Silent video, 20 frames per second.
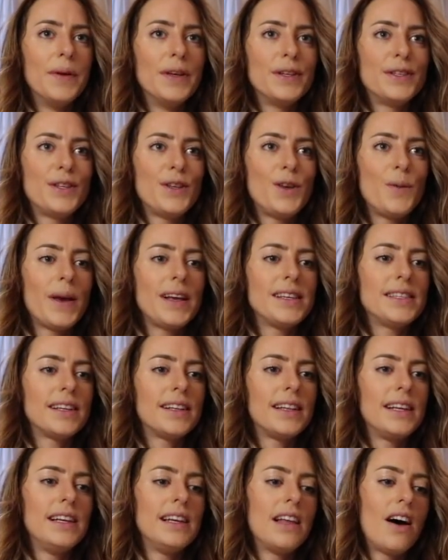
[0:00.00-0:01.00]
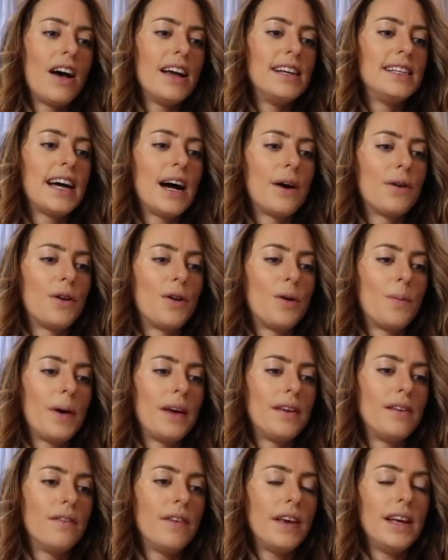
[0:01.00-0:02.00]
So you basically lie down on a
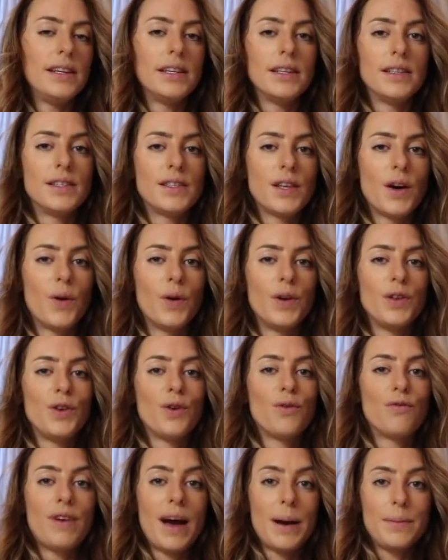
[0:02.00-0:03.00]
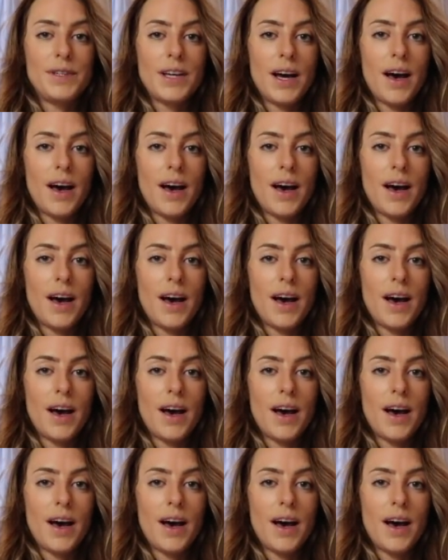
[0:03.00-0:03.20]
bed of heated salt and you're wrapped